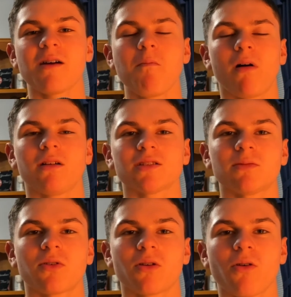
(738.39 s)
The
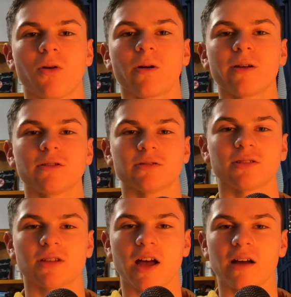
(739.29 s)
Baltimore
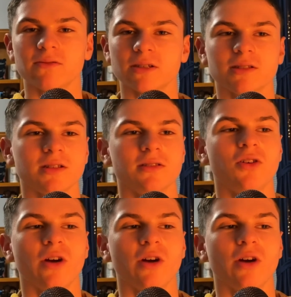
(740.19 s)
Orioles, obviously